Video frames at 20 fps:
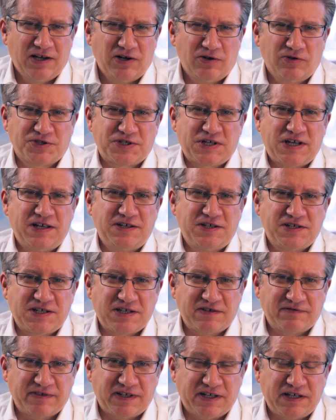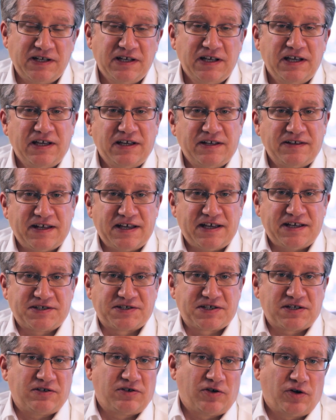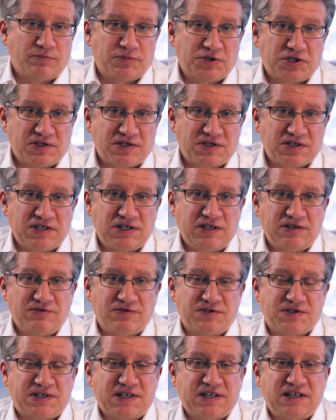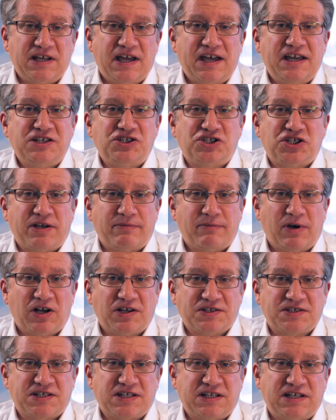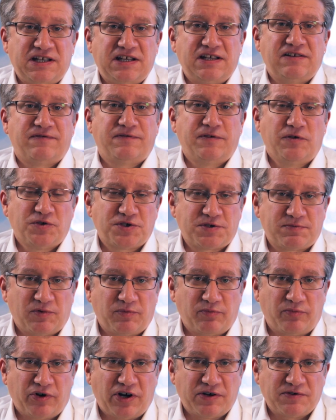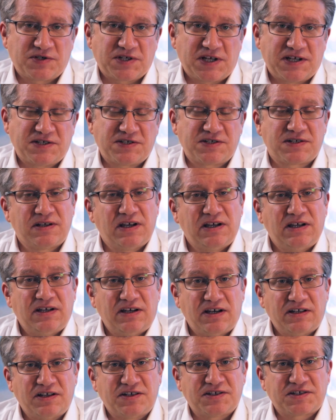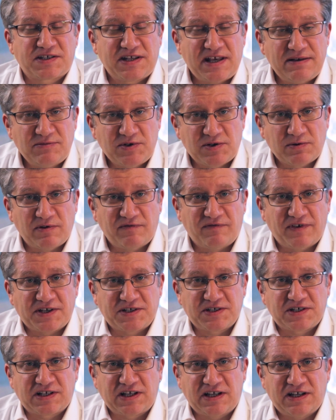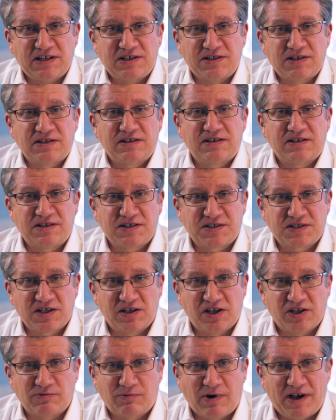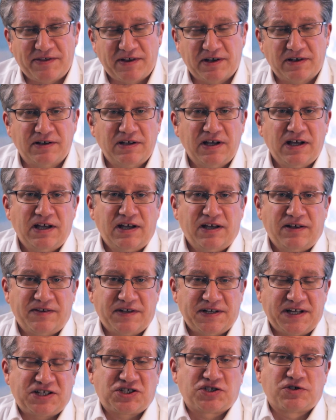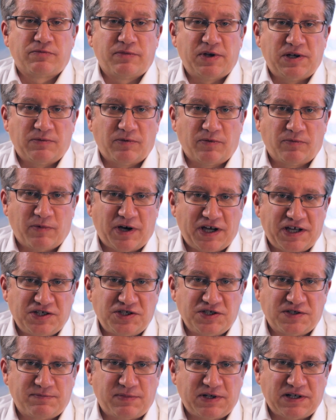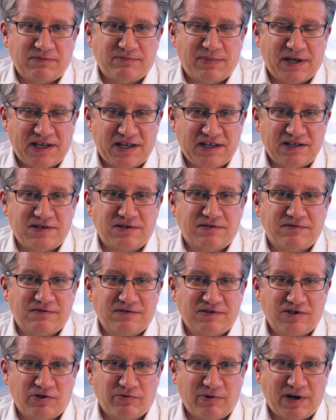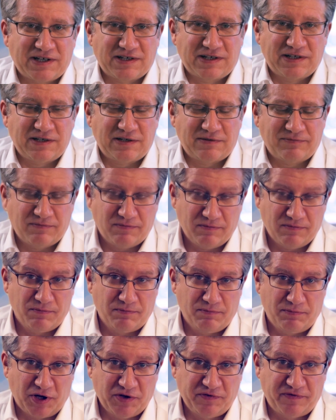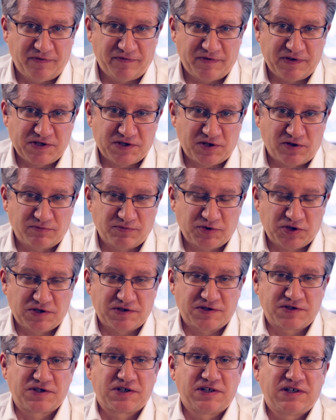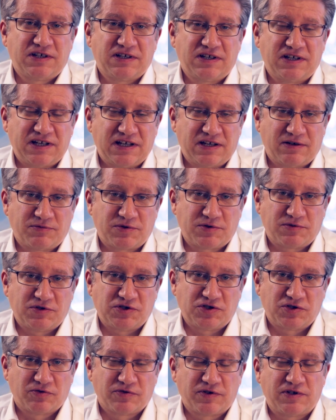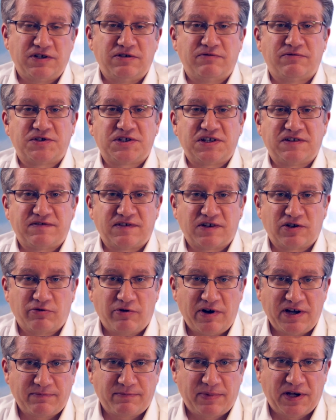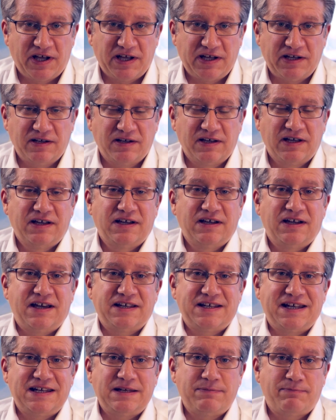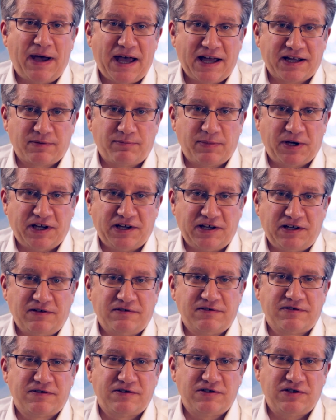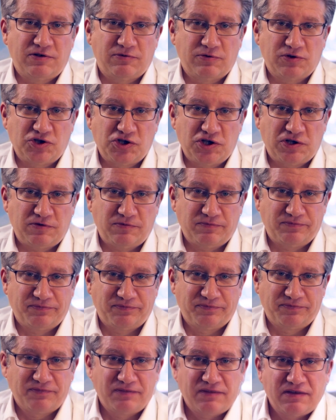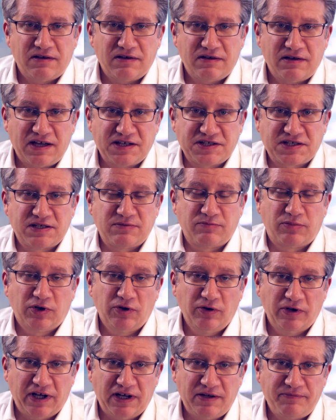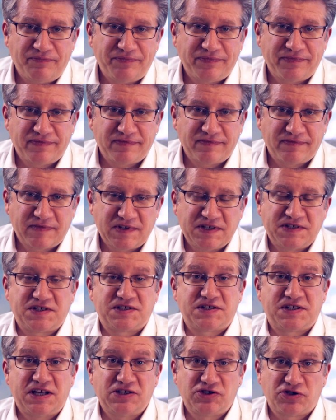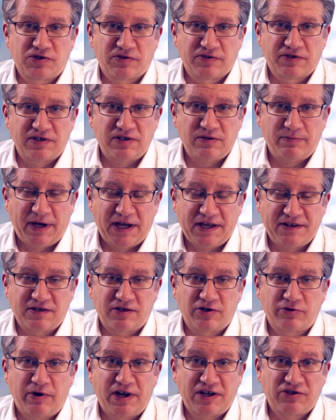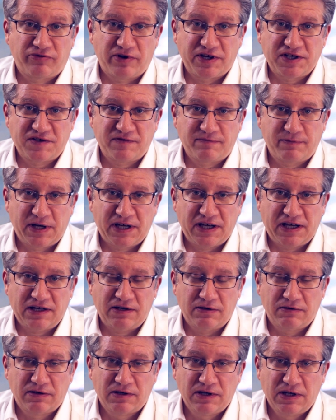Alternatively, there's an option to use the HMRC enforcement process and ask them to investigate and decide whether the national minimum wage is being paid correctly. Both of these options can help to ensure that you receive the correct pay and any back pay that you are due. As an employer, it's essential that you pay the correct rate of pay.